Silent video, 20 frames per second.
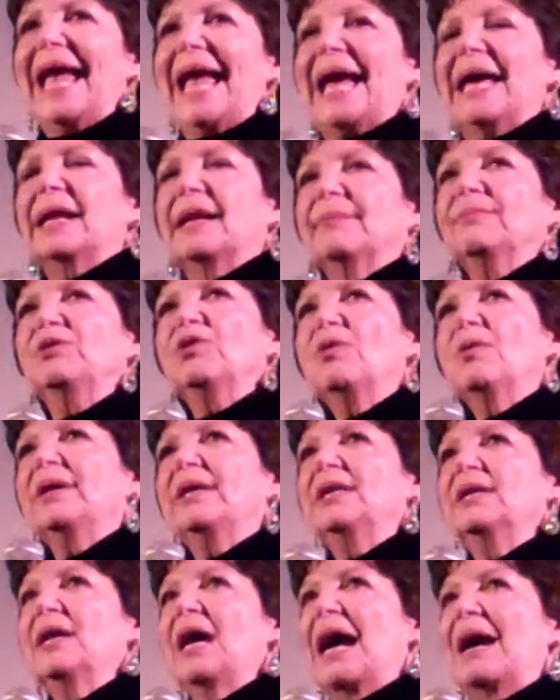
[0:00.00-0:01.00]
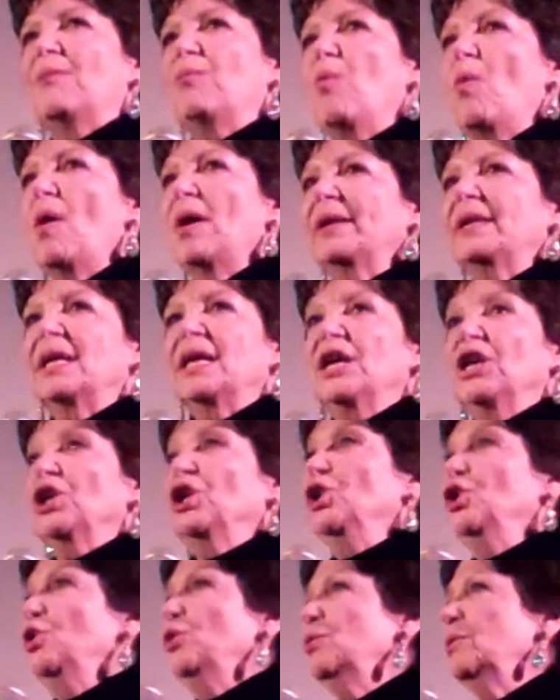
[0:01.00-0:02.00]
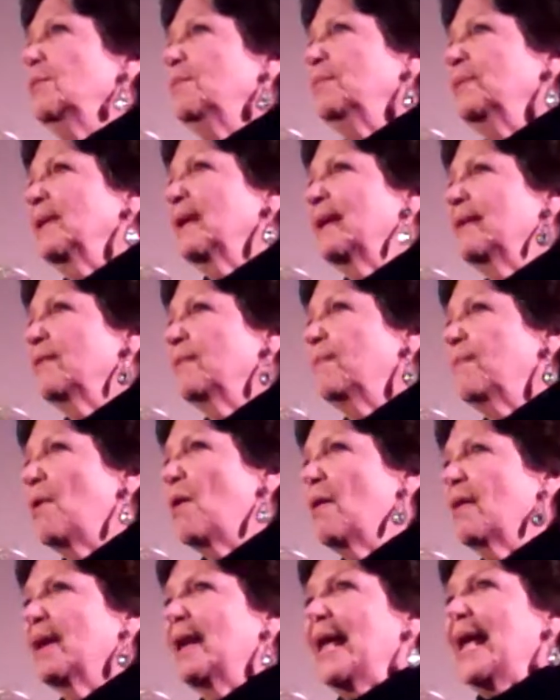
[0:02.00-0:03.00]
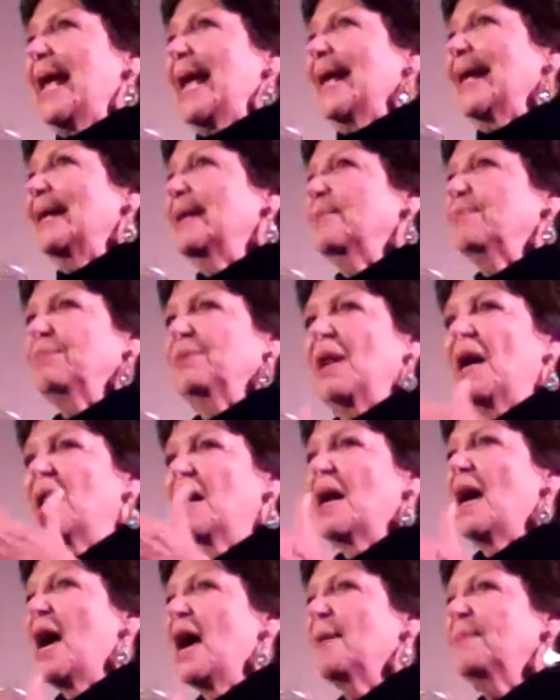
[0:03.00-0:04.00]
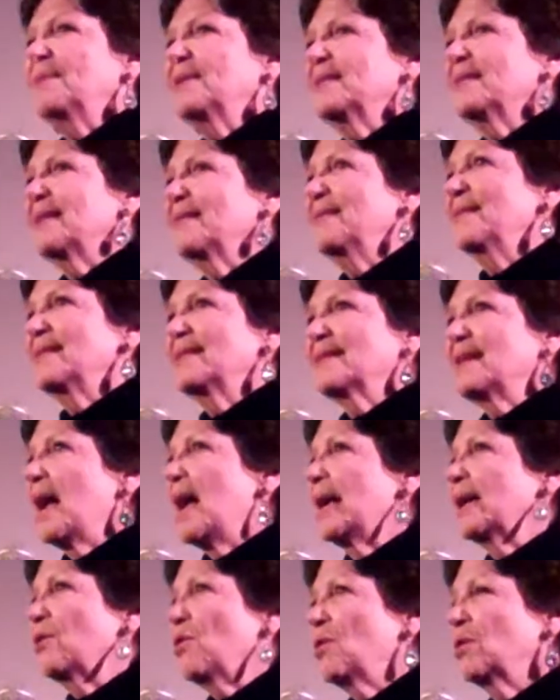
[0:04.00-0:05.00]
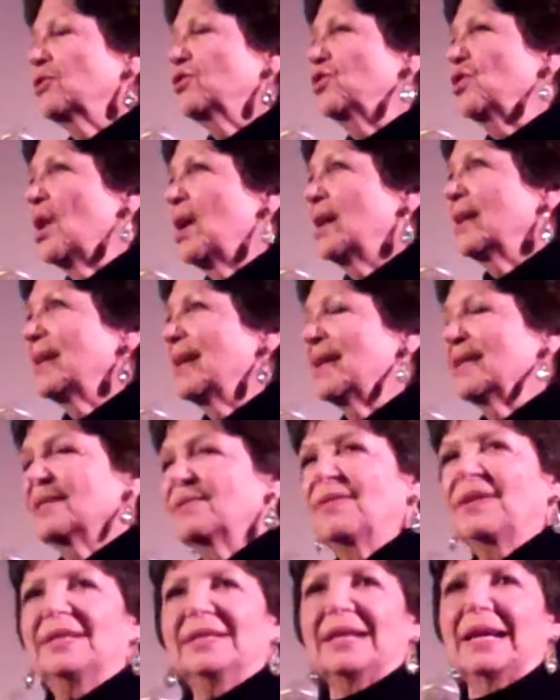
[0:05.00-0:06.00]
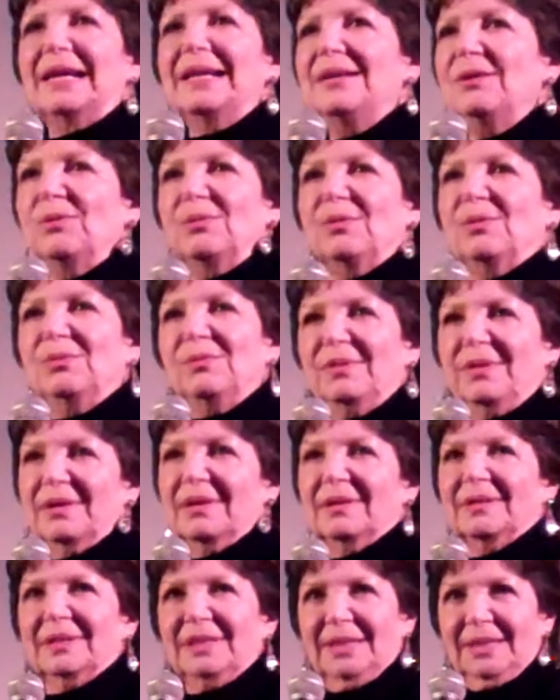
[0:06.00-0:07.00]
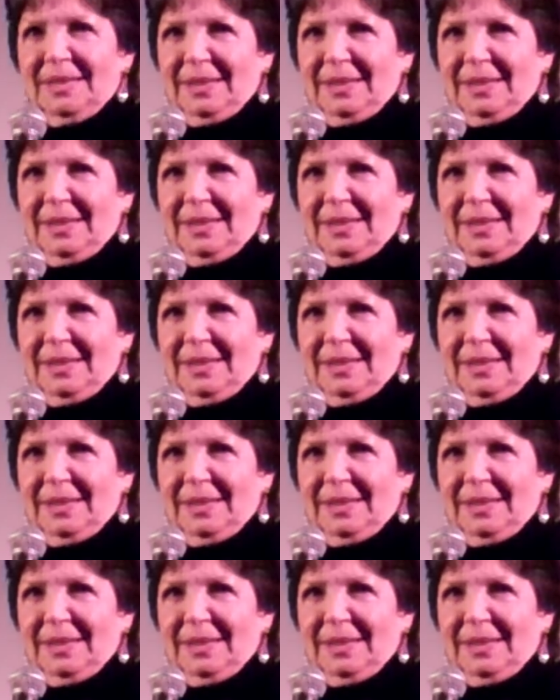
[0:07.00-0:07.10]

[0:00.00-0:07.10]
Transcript: and I want you to play the part and opposite this guy called John Cassavetes." I didn't know who the